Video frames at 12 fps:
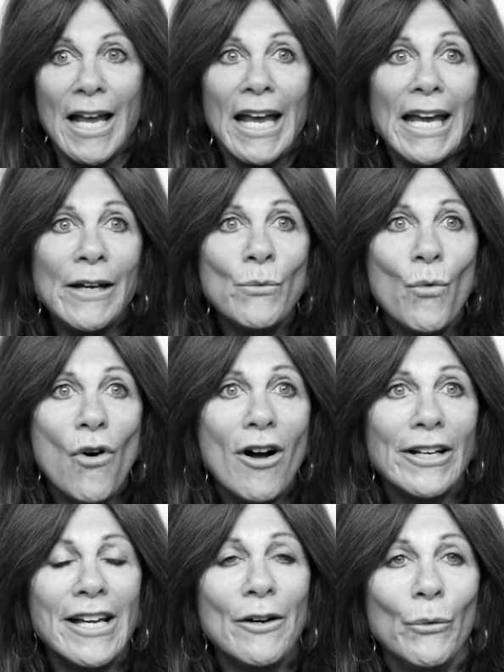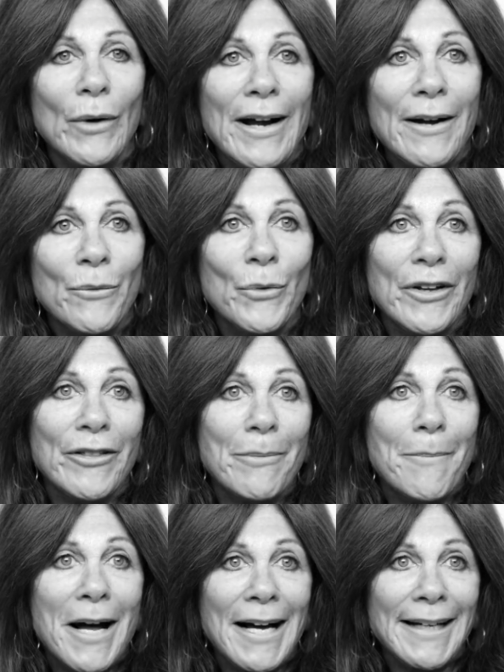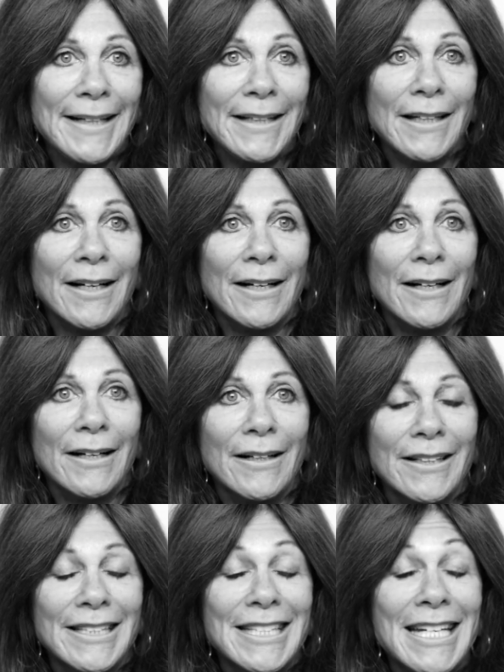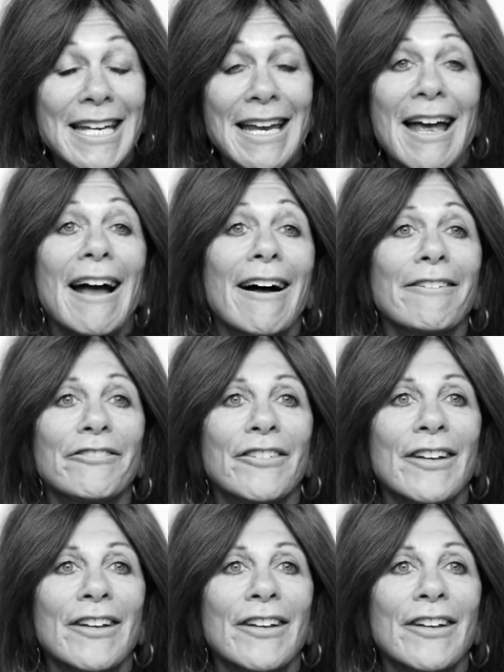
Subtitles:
In walking around with my DF,